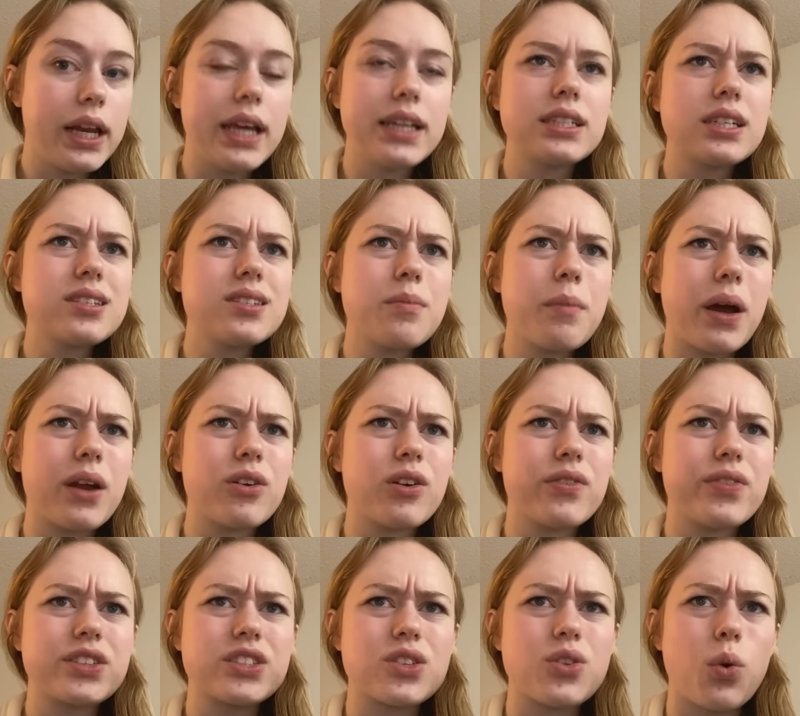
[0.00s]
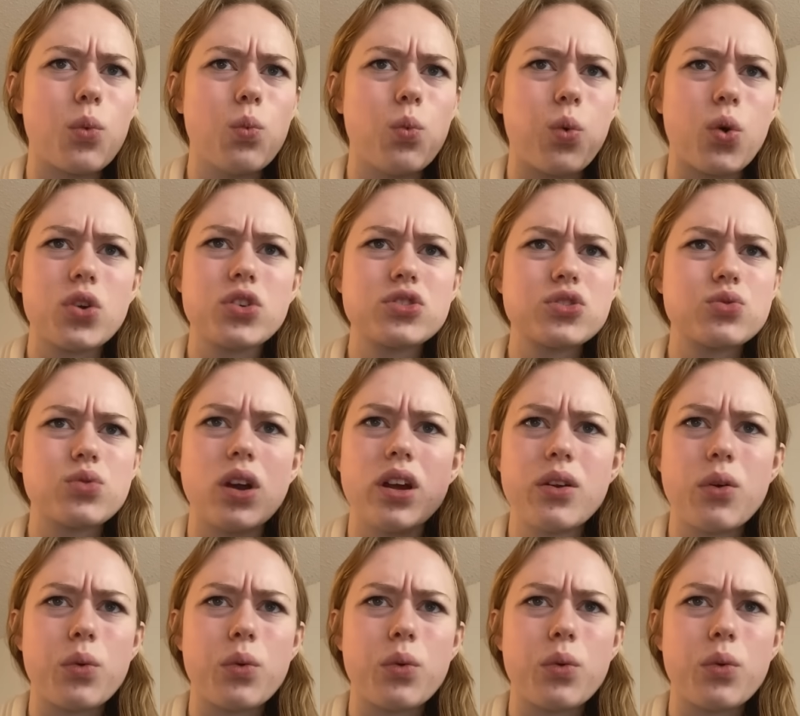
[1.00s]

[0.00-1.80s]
It doesn't matter if it's the worst run